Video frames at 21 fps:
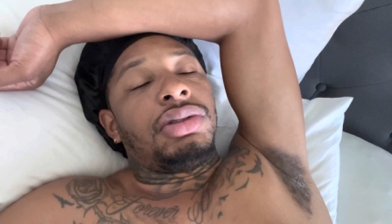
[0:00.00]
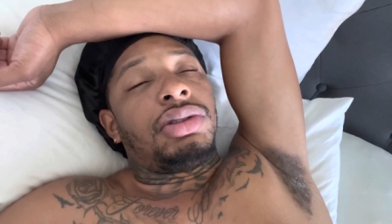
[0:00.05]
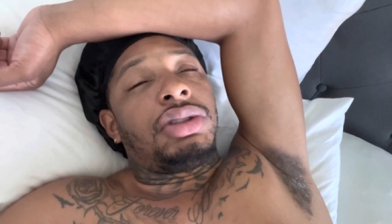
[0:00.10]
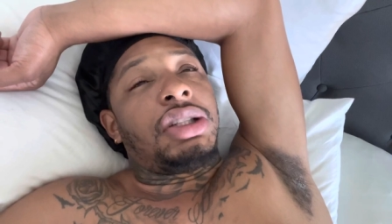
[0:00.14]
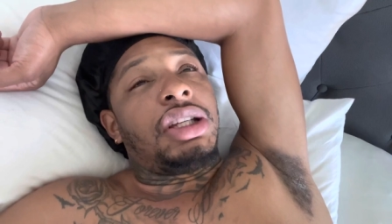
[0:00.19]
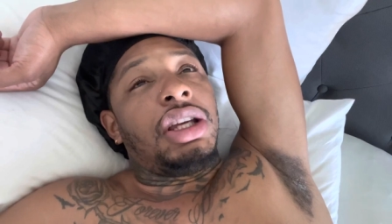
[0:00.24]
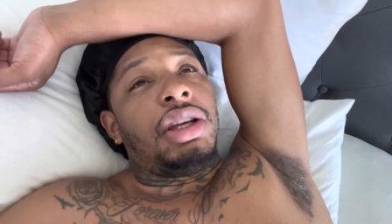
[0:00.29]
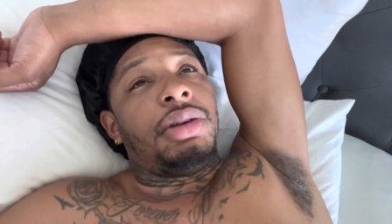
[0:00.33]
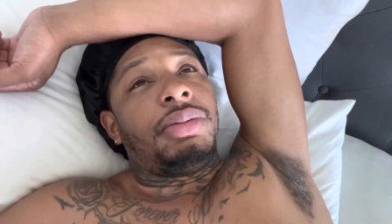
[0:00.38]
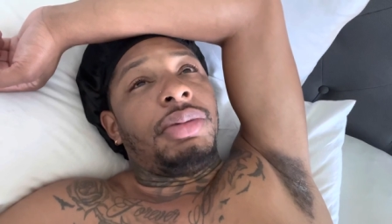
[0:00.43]

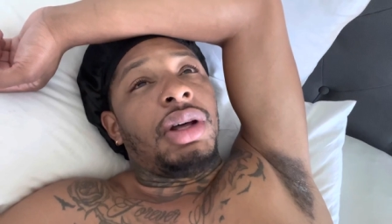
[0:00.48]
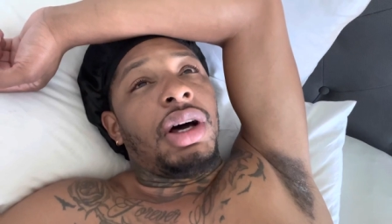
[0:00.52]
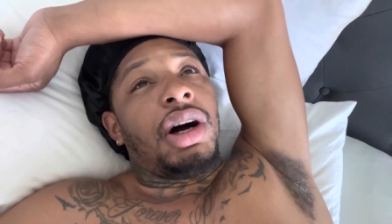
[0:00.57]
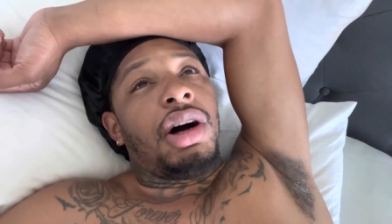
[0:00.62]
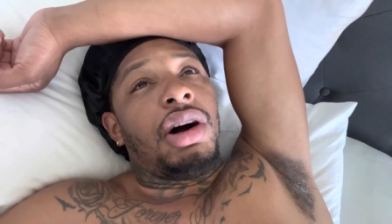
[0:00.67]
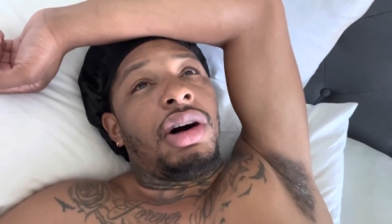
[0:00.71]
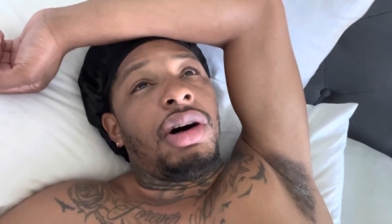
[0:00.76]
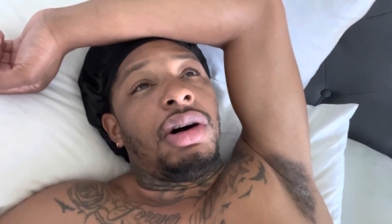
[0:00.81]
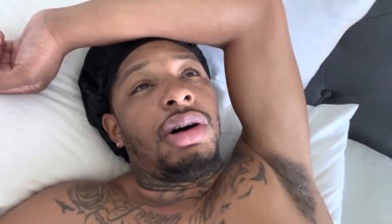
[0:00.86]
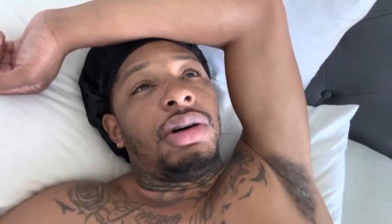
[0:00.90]
cheap
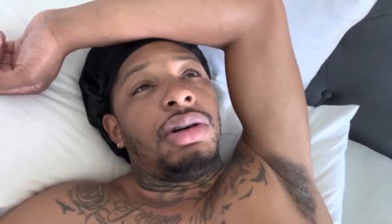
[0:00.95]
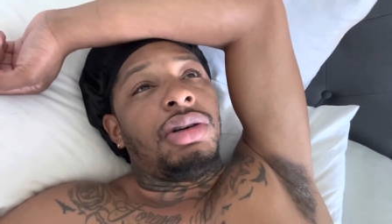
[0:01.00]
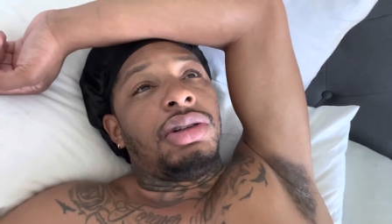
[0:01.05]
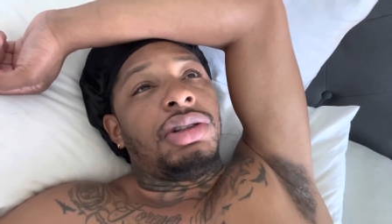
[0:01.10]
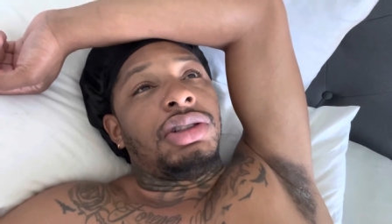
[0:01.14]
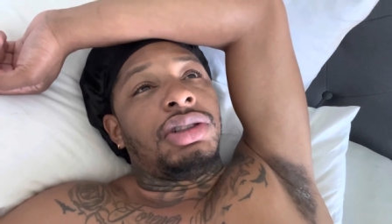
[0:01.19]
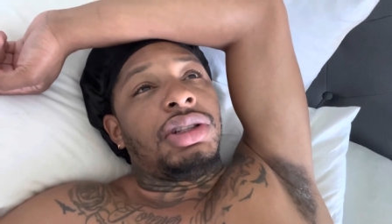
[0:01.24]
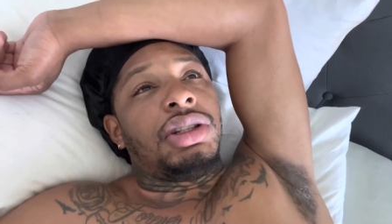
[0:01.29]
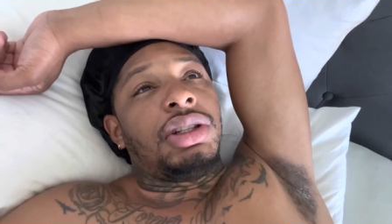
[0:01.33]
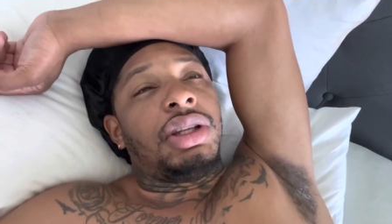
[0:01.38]

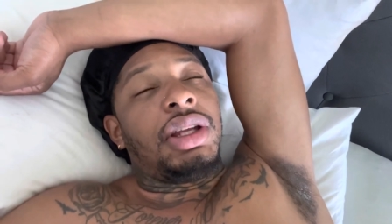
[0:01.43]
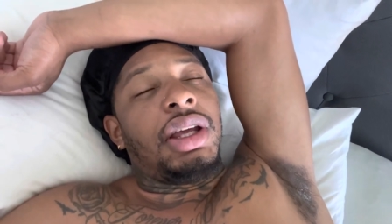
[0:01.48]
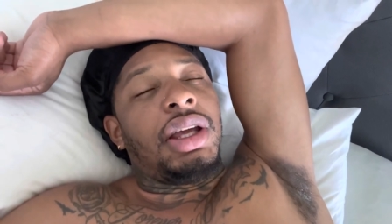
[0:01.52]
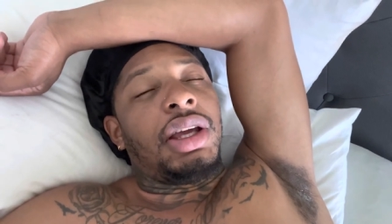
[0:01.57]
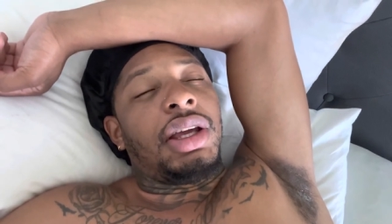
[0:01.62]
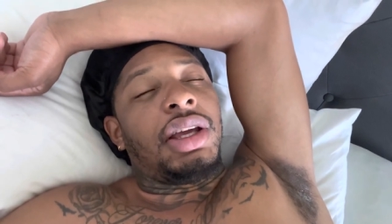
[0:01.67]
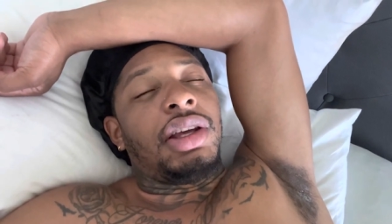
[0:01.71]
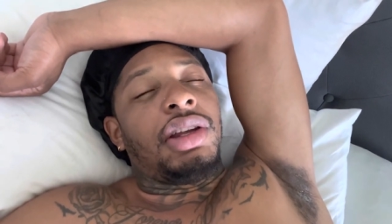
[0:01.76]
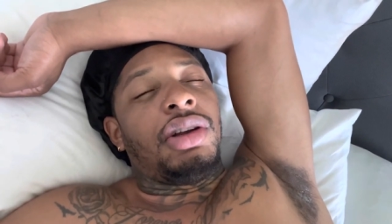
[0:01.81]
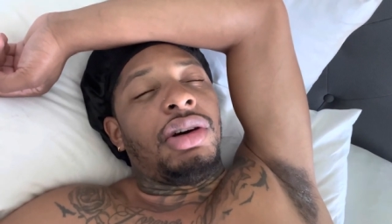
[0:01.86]
dolls and
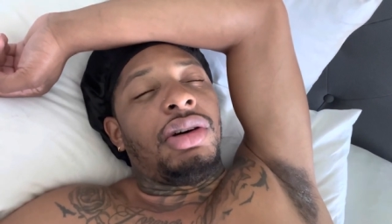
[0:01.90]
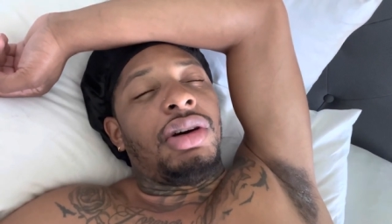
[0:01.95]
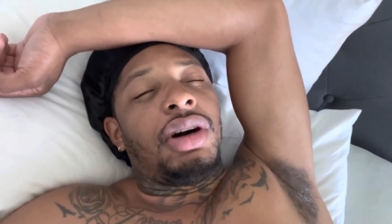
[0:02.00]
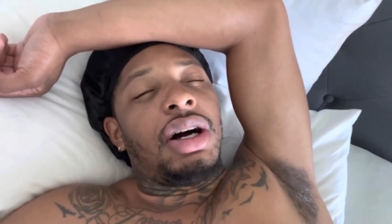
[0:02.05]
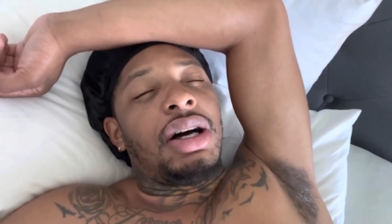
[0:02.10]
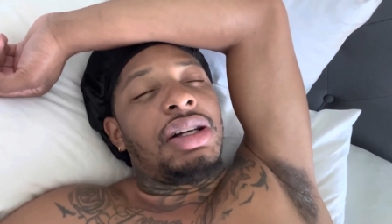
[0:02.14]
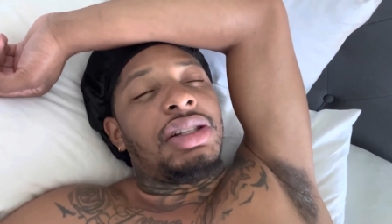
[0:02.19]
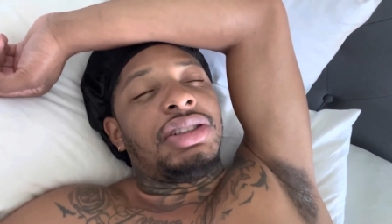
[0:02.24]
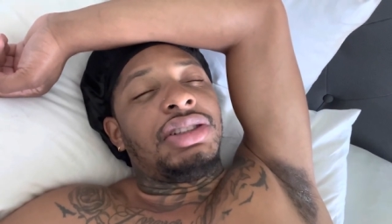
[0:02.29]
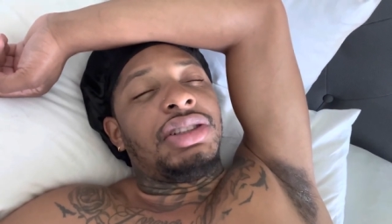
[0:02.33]
then get no
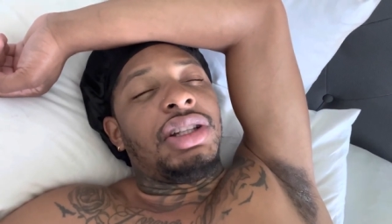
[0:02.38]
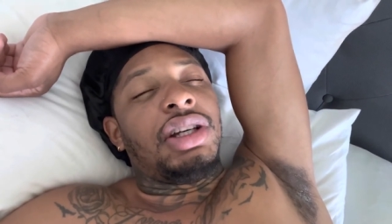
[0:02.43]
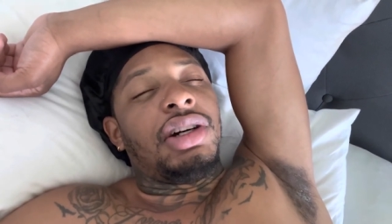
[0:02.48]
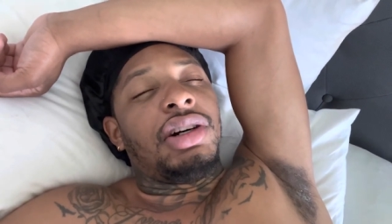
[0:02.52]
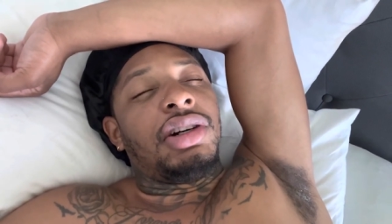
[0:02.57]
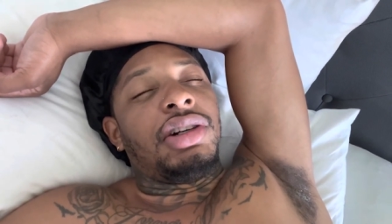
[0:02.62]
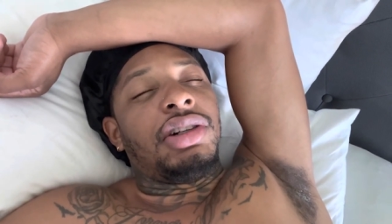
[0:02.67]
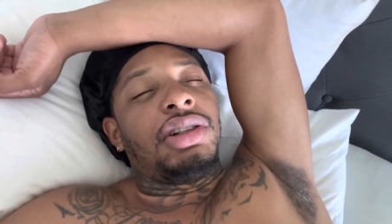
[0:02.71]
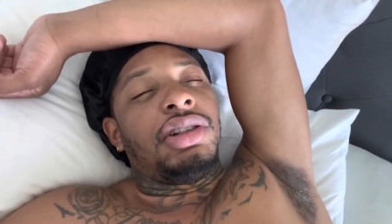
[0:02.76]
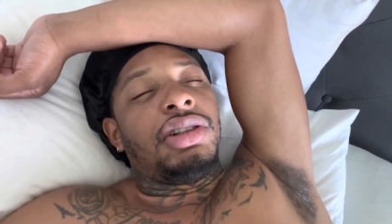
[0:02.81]
guys
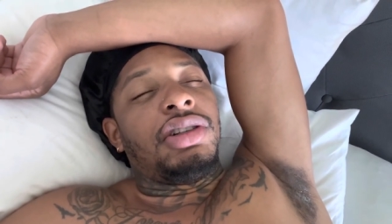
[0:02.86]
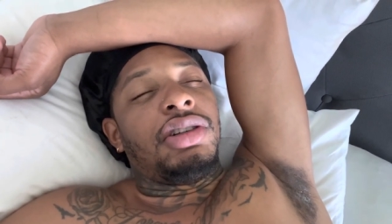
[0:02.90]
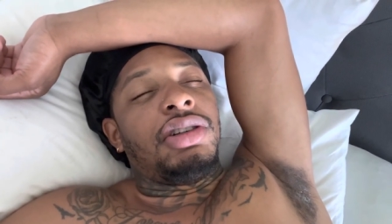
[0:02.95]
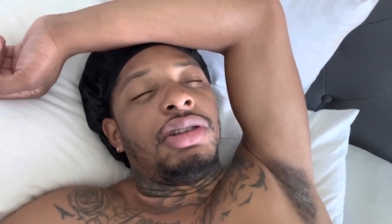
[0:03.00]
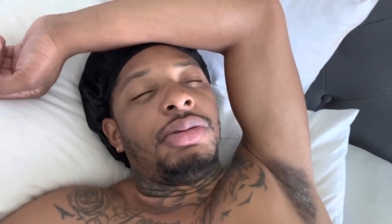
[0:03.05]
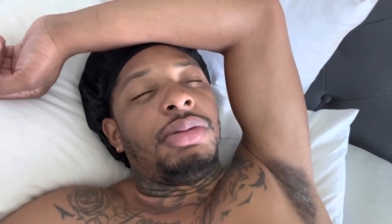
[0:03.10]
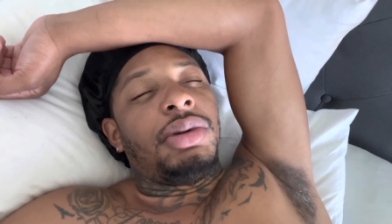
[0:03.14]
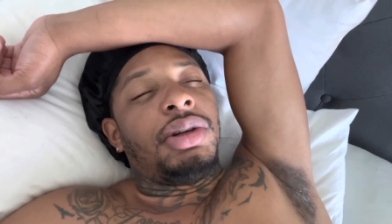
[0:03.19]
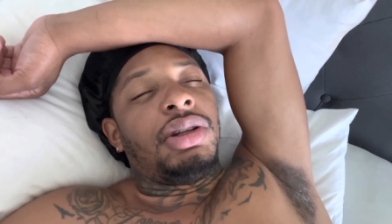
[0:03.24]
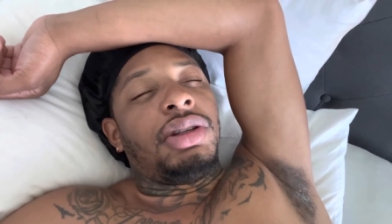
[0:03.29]
selling
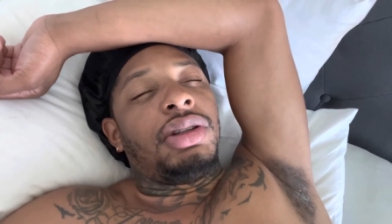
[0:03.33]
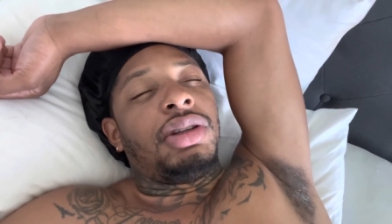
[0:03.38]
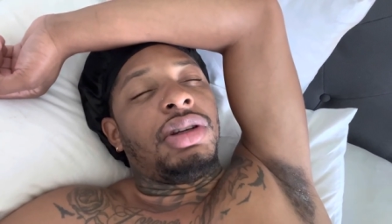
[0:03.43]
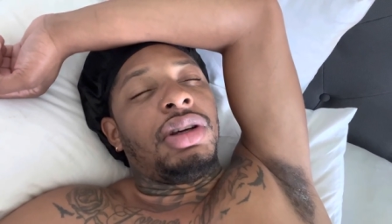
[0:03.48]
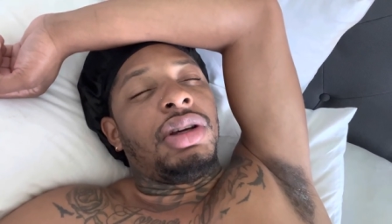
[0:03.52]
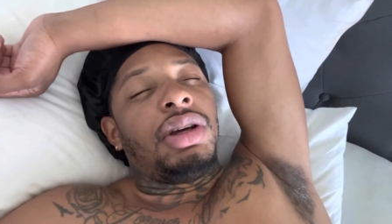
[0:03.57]
them, and